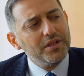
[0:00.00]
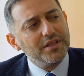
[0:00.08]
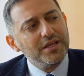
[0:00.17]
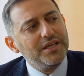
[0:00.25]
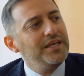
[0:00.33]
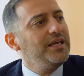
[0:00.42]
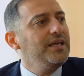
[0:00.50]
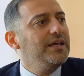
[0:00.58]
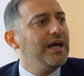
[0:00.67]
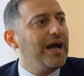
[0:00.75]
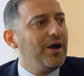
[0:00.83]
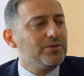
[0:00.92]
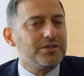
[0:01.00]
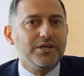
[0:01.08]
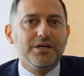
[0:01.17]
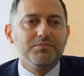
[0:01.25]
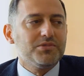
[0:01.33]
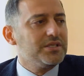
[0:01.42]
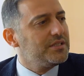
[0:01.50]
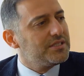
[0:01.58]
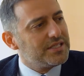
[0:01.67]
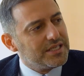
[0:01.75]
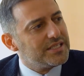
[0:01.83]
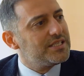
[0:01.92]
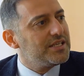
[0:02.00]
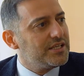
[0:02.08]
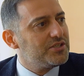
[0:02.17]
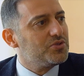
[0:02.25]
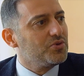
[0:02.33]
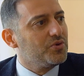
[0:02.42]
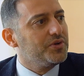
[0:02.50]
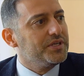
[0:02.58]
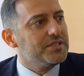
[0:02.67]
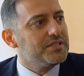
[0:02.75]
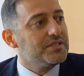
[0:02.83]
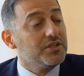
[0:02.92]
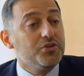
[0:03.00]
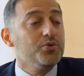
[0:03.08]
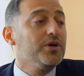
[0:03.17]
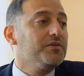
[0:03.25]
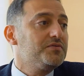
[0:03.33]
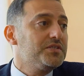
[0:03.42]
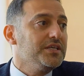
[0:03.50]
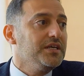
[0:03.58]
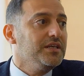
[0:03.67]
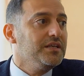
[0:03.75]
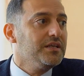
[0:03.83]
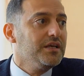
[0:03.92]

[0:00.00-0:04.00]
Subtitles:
are the key outcomes and the success stories that you have seen